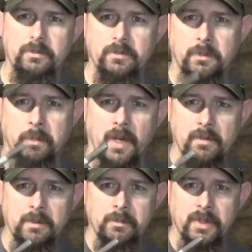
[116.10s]
the
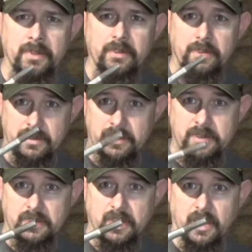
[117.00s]
problem that
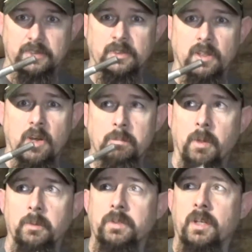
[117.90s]
this extra long
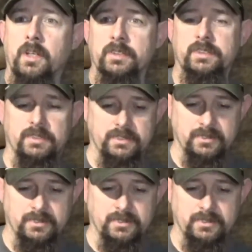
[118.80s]
bolt caused.